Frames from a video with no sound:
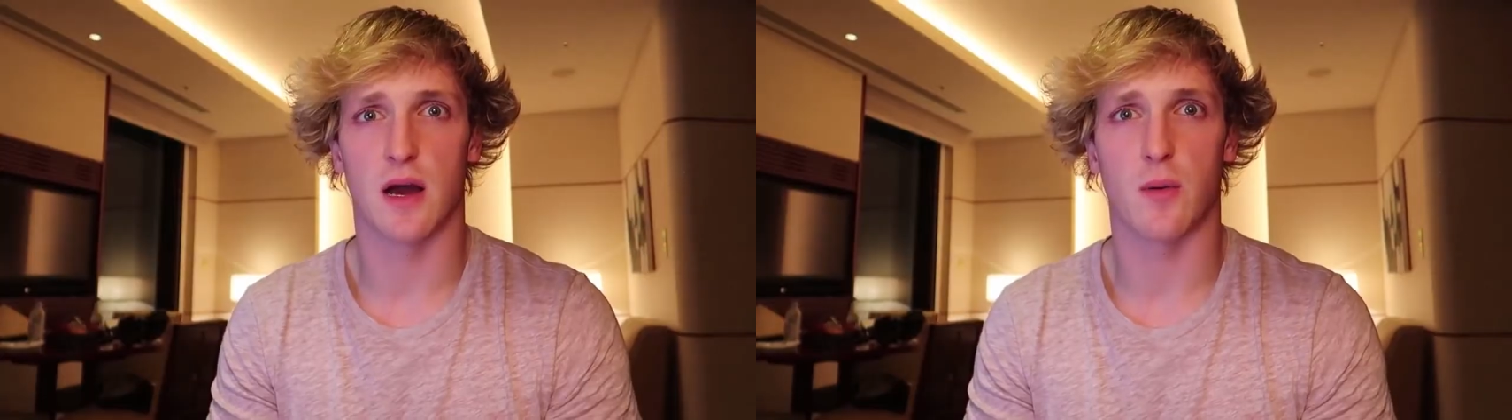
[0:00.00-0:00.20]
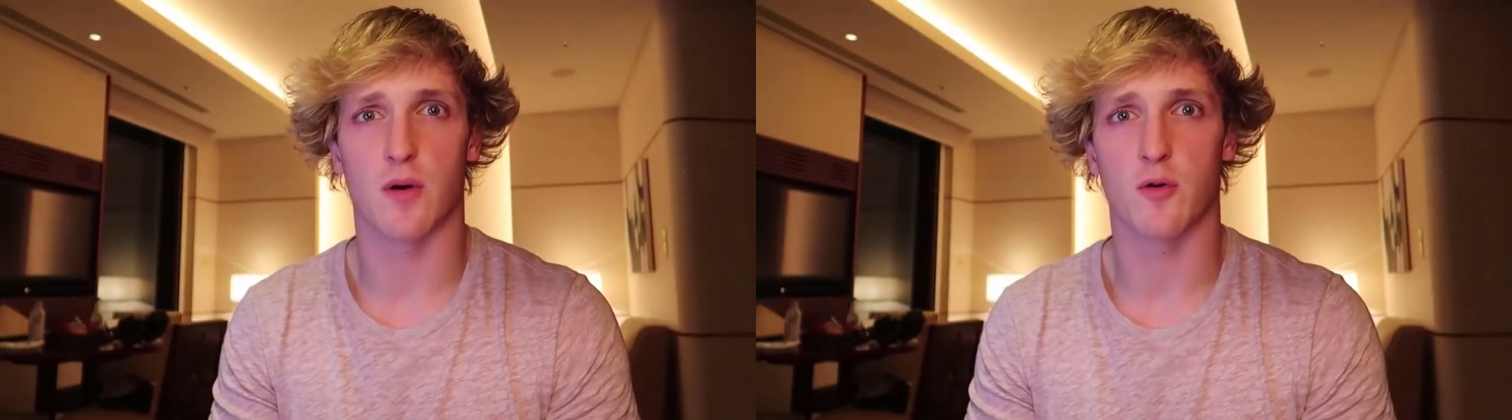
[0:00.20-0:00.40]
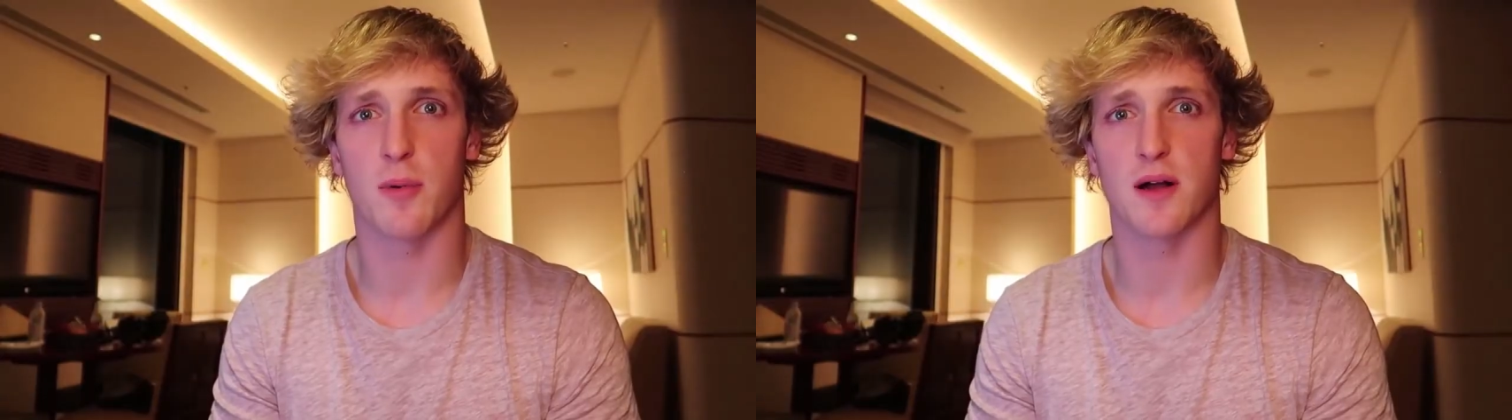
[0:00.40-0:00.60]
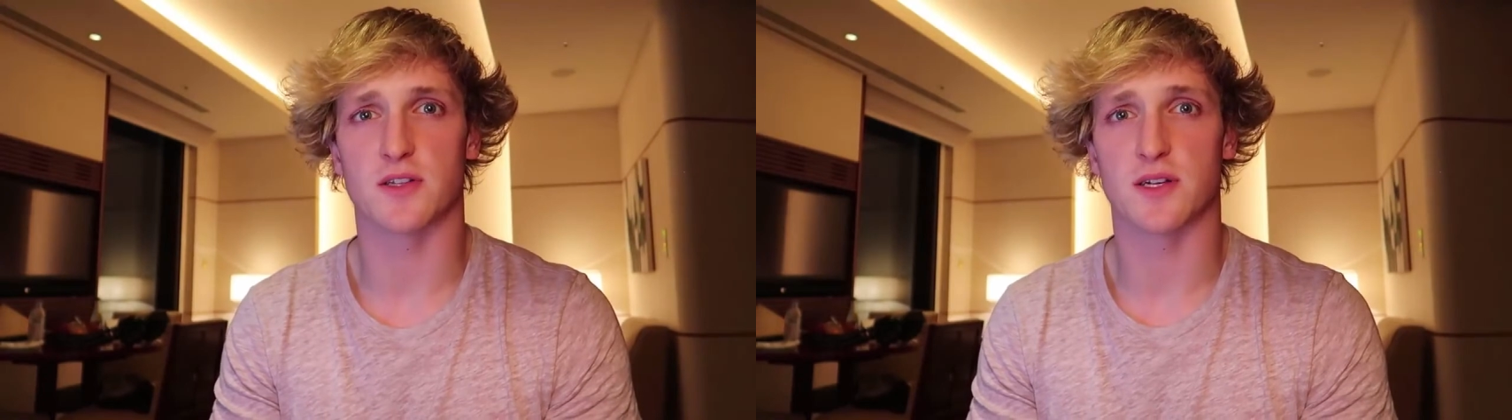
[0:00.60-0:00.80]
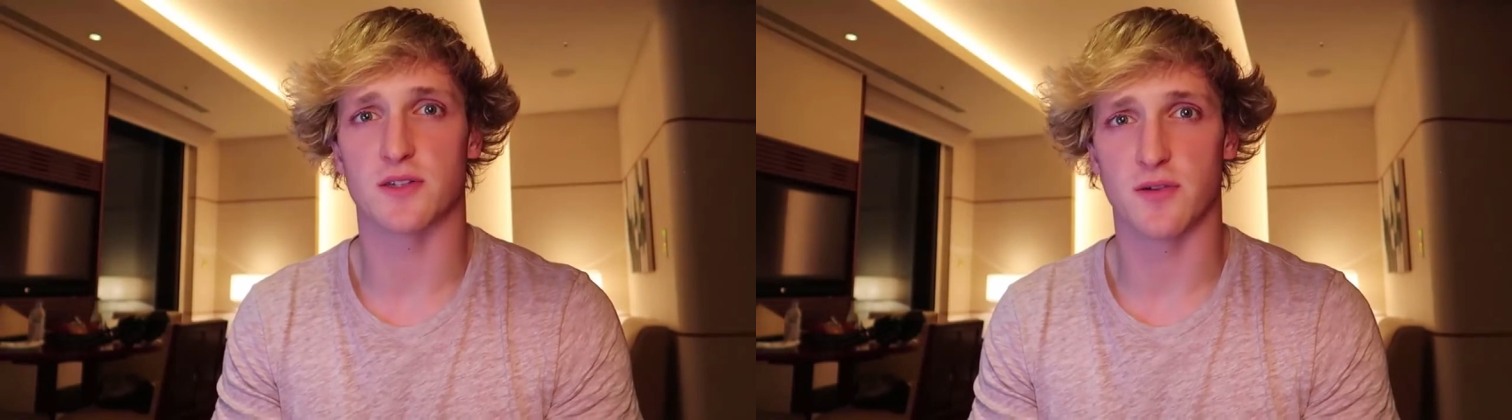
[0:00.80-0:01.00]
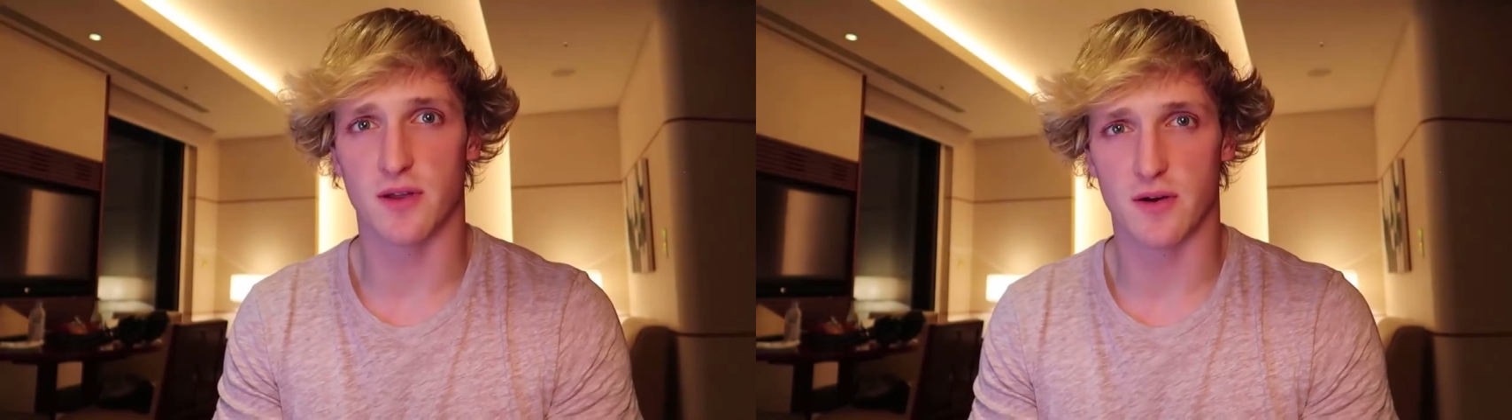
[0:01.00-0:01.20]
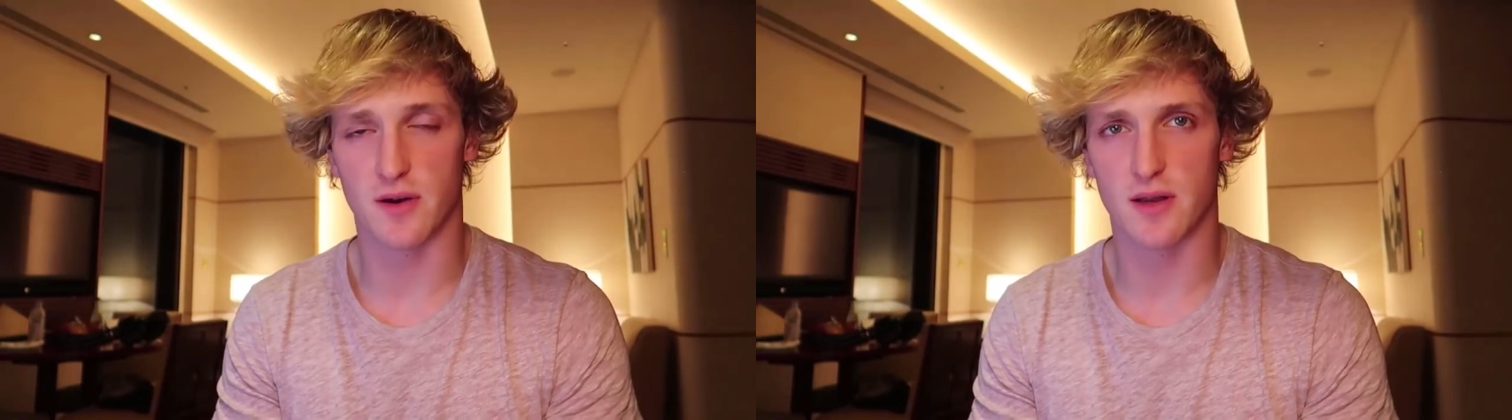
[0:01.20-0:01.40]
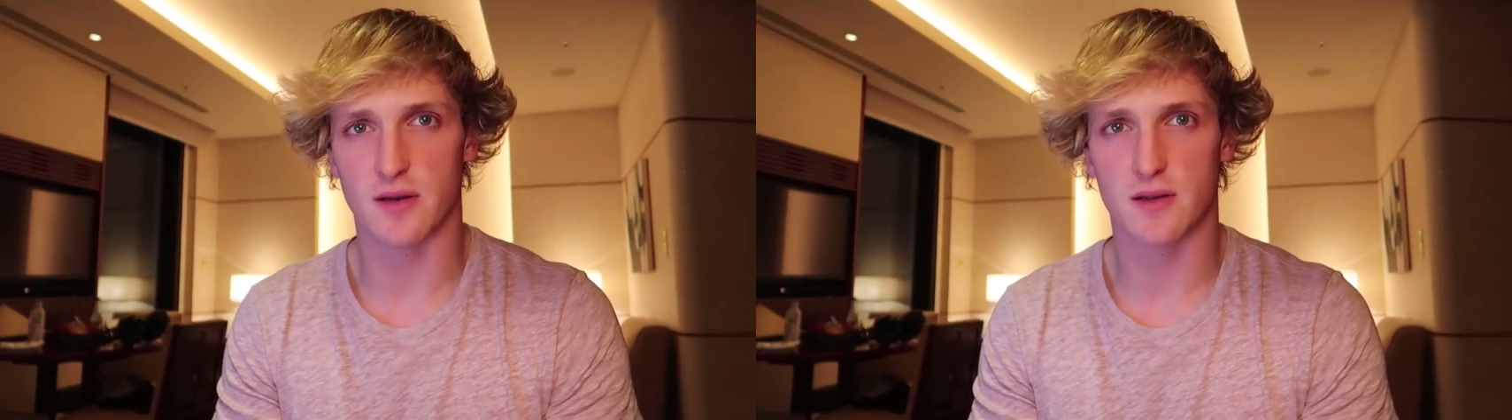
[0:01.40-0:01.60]
I want to apologize to the
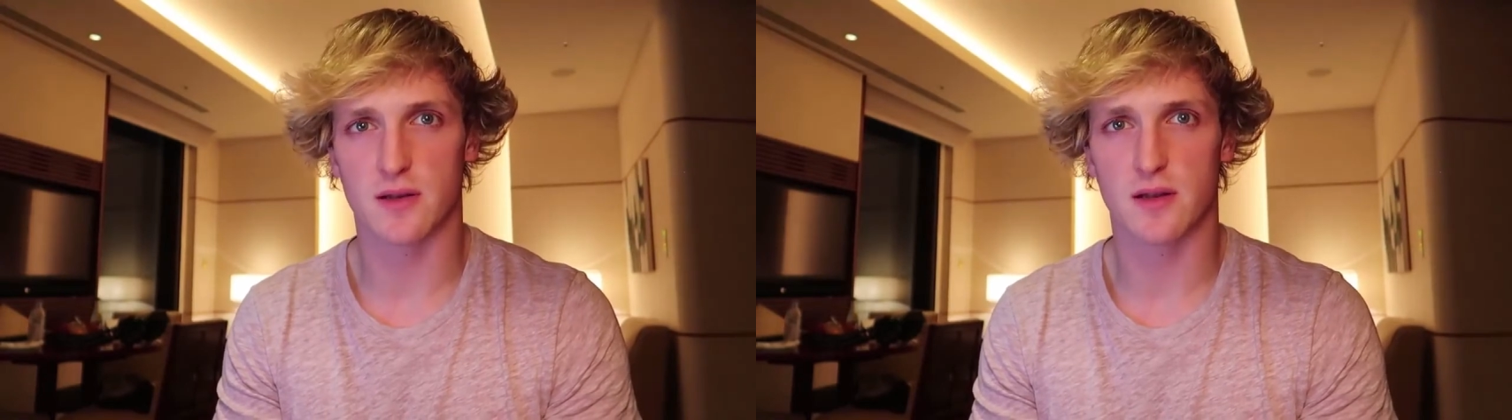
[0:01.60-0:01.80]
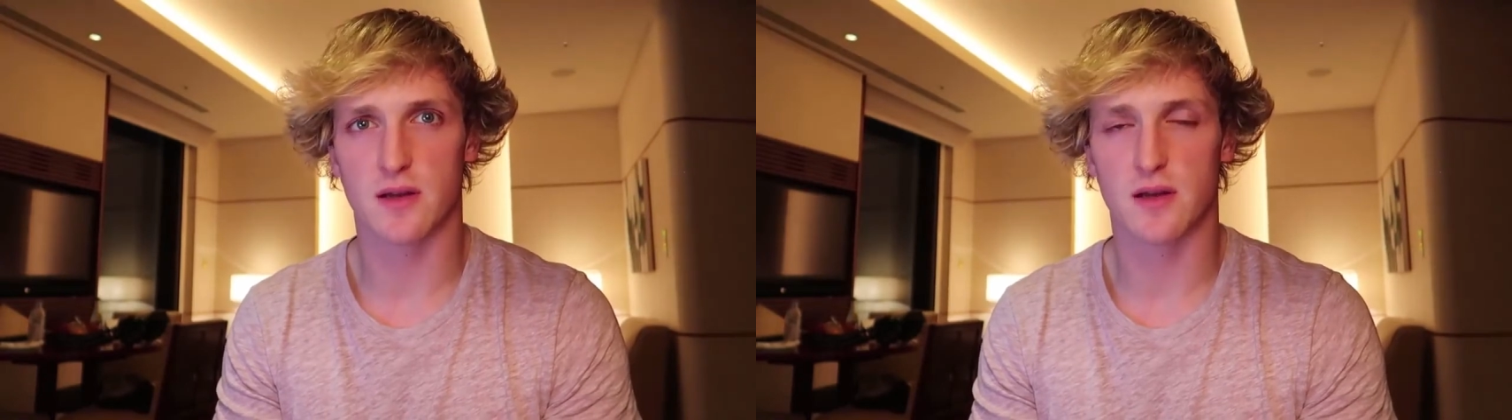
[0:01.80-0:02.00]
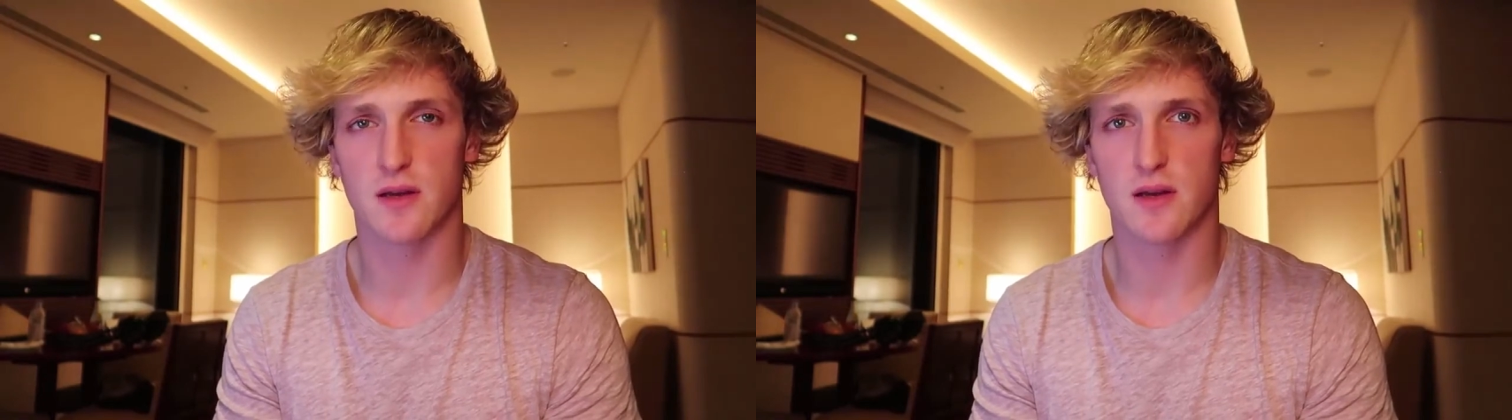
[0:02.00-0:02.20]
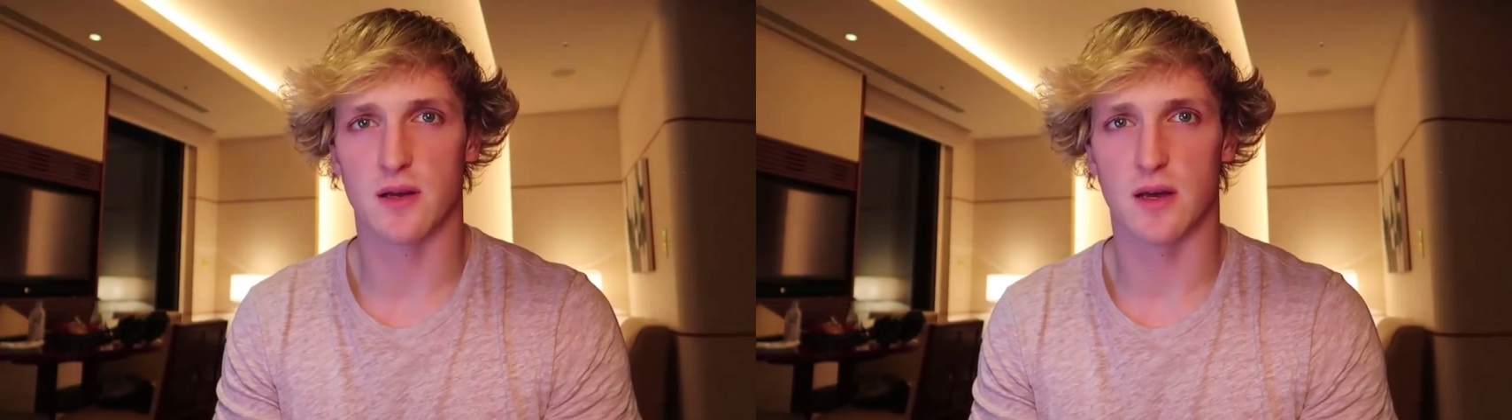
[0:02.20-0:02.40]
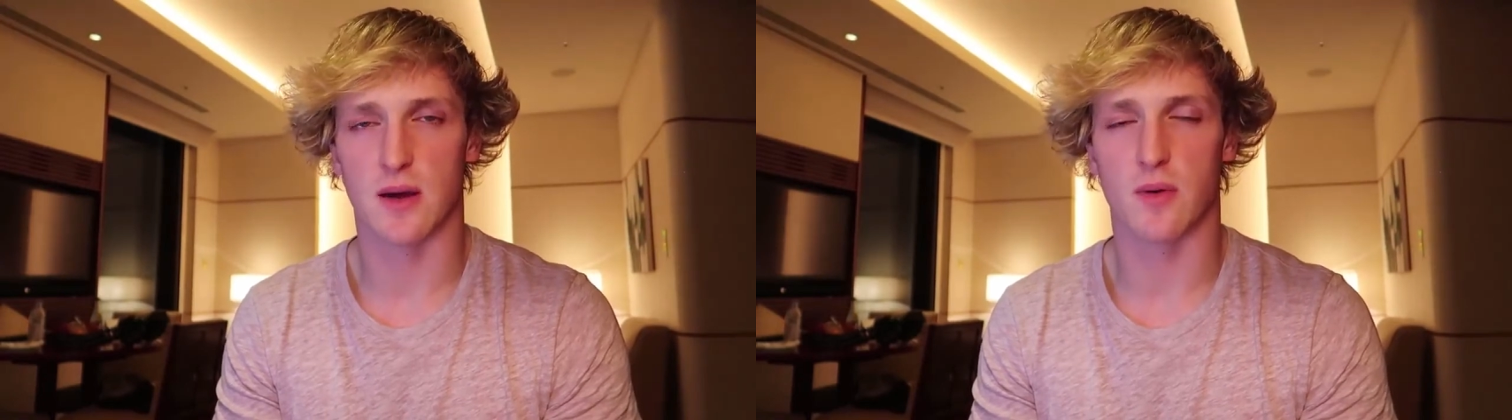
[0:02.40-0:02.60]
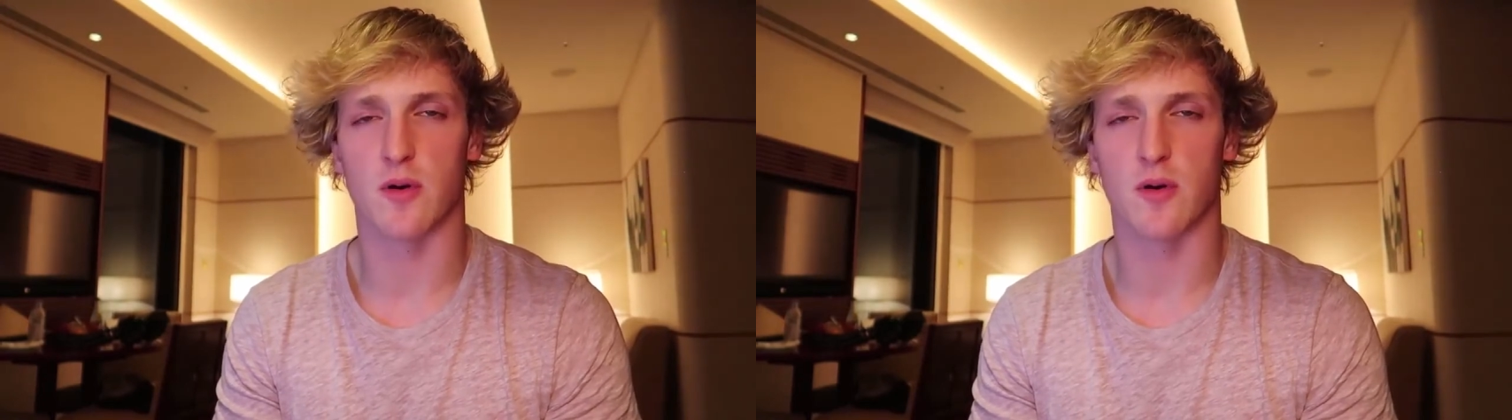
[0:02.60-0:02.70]
internet. I